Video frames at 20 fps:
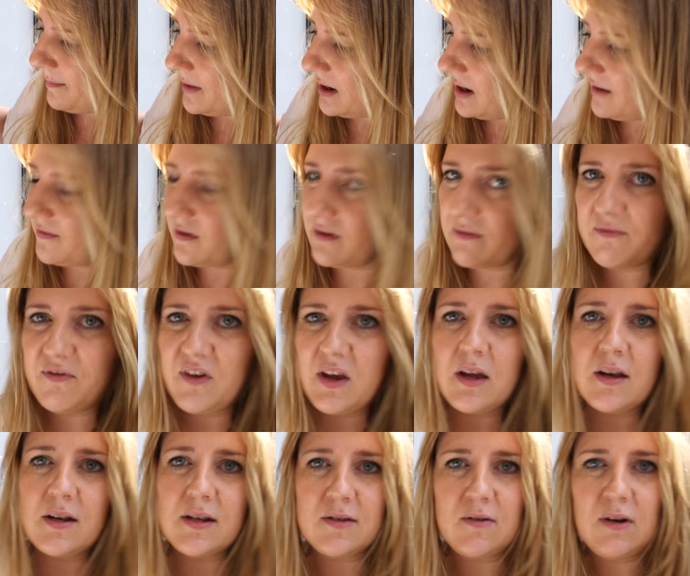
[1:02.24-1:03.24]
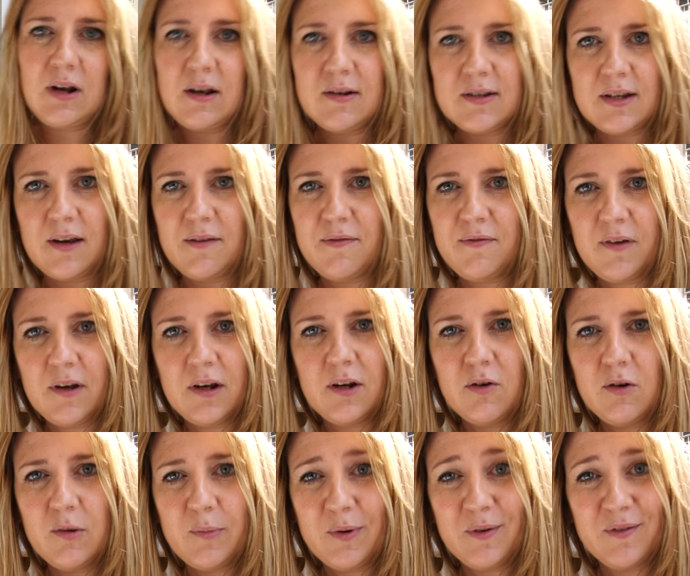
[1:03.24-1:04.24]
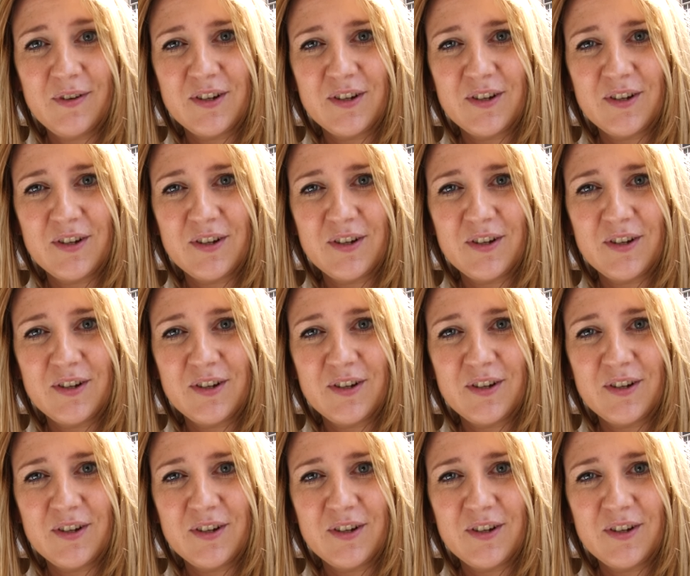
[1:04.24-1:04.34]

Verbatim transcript: even vegans are allowed to have fun in hot pot